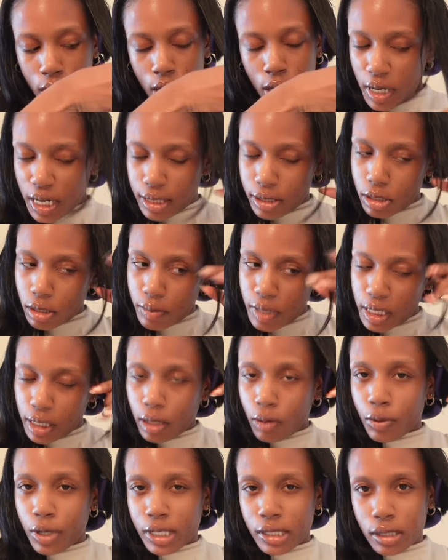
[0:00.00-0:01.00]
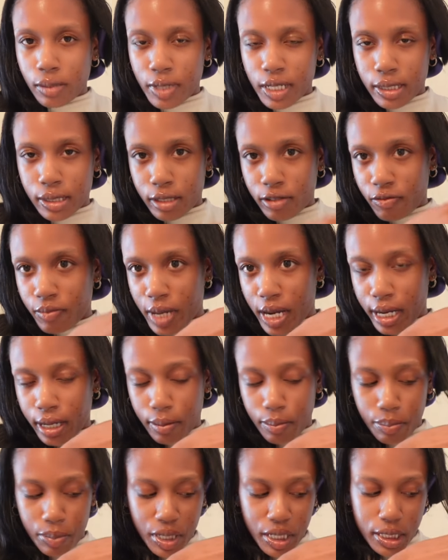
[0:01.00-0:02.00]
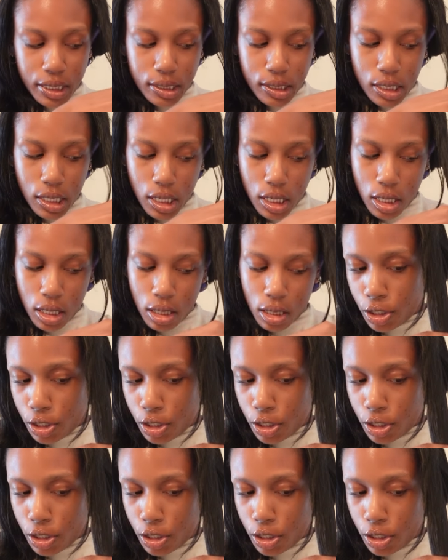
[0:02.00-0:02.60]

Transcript: but I still make it work to the best of my ability